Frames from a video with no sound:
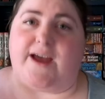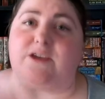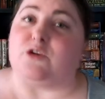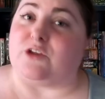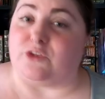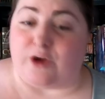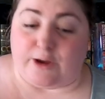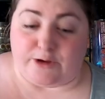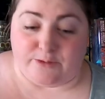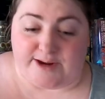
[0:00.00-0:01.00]
that, you can look
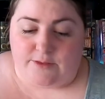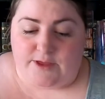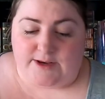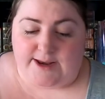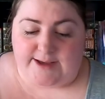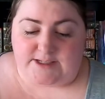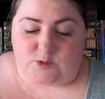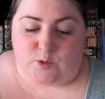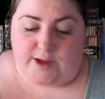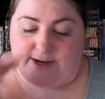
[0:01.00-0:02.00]
on Goodreads. The
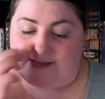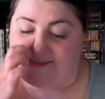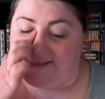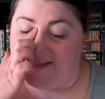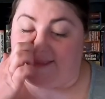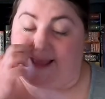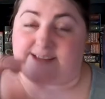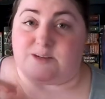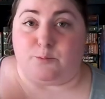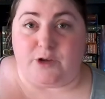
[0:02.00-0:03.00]
next one is the
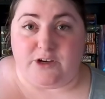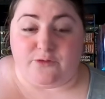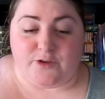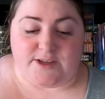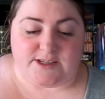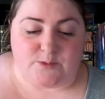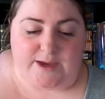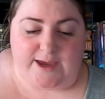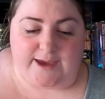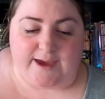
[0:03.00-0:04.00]
last book for this
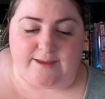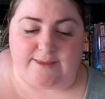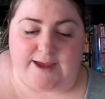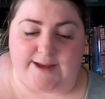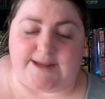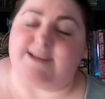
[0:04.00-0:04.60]
week, and that